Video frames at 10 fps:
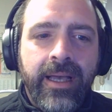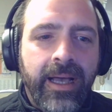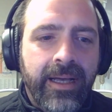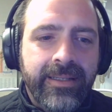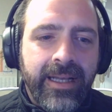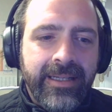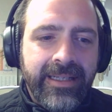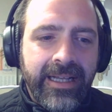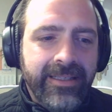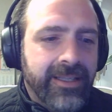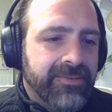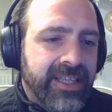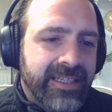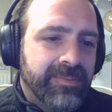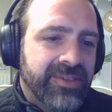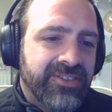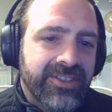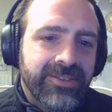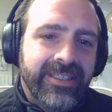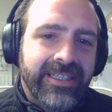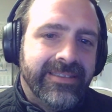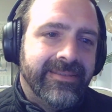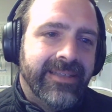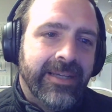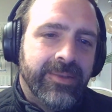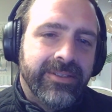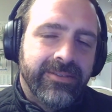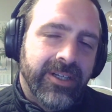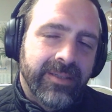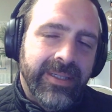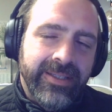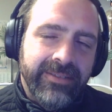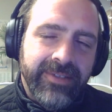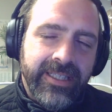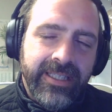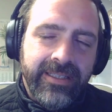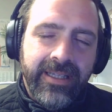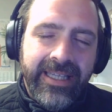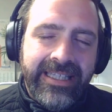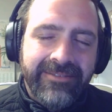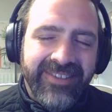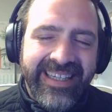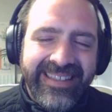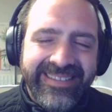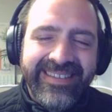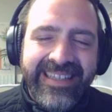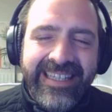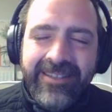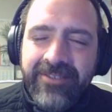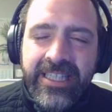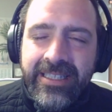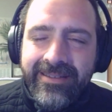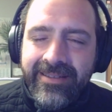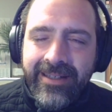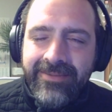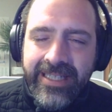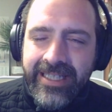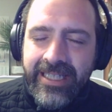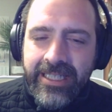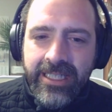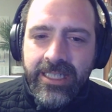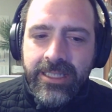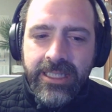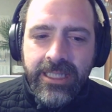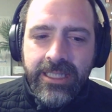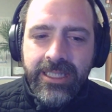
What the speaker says: I love that episode. I would talk about EVs every day, all day.